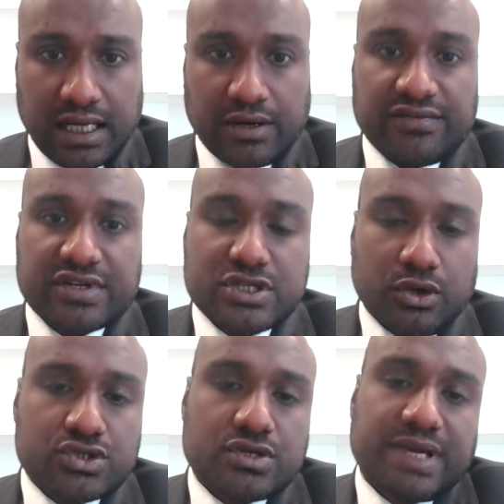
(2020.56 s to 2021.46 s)
However, it's
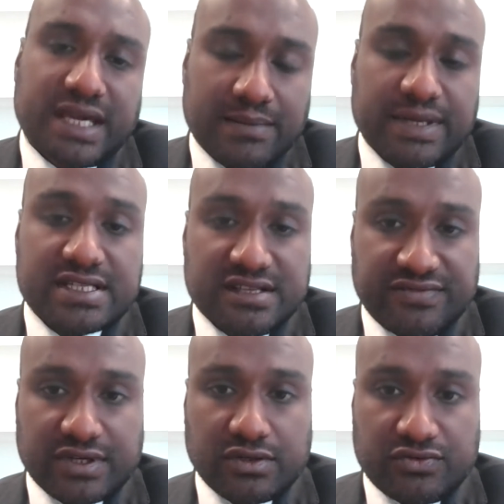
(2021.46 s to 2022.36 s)
also becoming
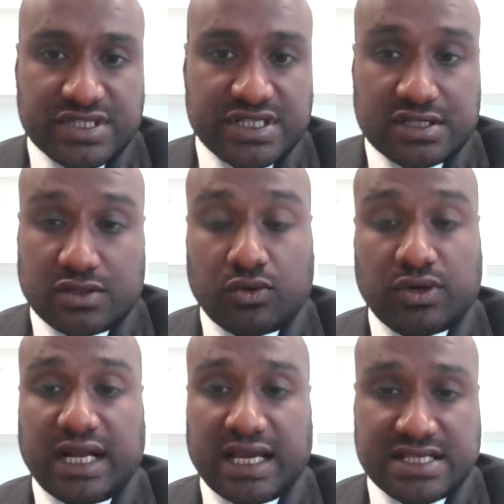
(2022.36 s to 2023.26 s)
difficult for certain
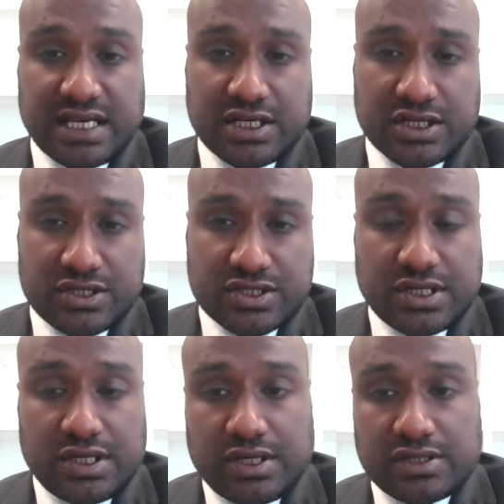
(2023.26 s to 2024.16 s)

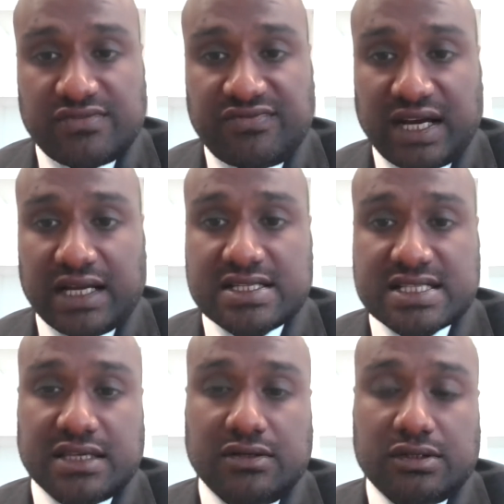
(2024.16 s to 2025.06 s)
organizations to find
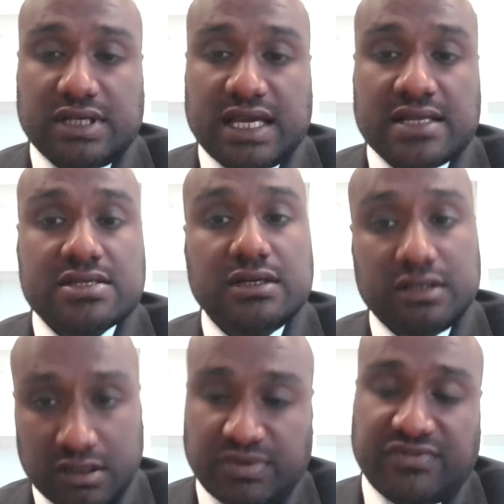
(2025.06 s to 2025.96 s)
skilled
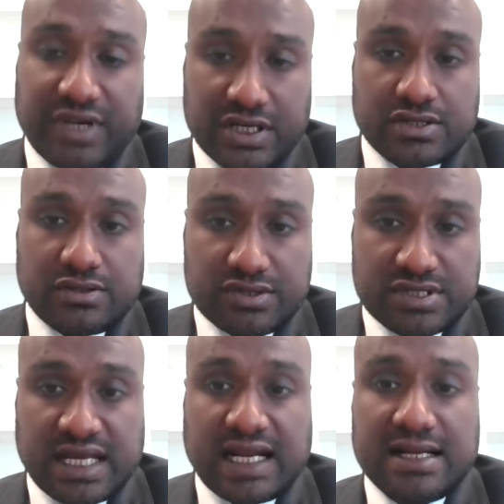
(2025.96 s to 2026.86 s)
internal
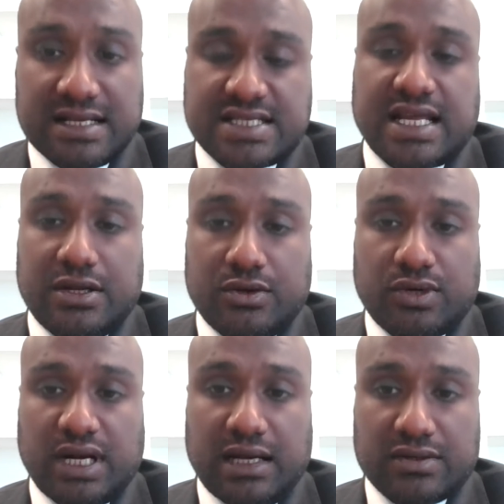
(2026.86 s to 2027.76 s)
professionals that understand
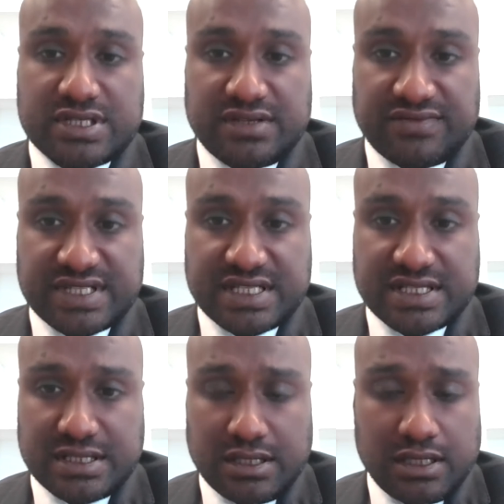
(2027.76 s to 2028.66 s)
your cloud
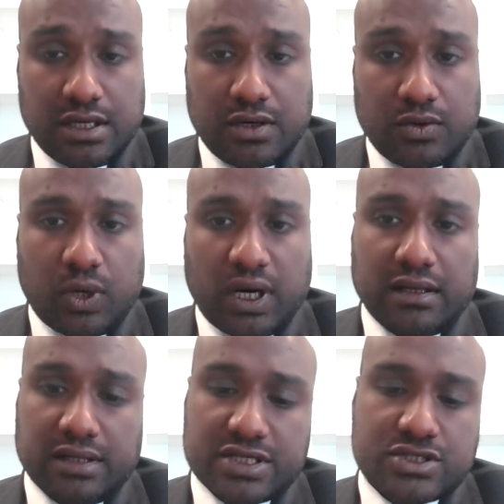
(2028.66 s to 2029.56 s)
services.
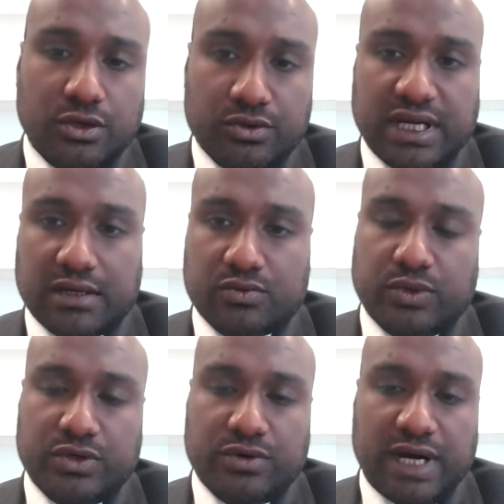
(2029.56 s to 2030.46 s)
While there's no doubt
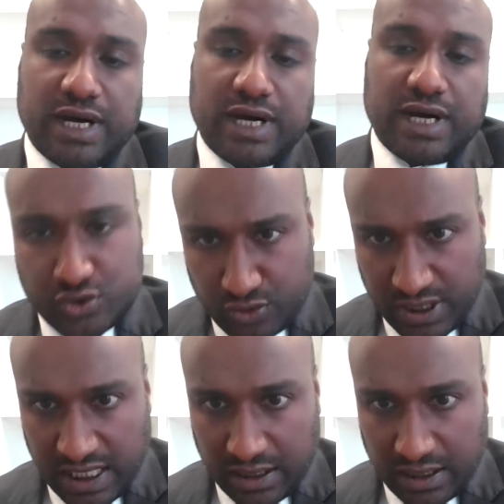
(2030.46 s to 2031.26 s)
when you outsource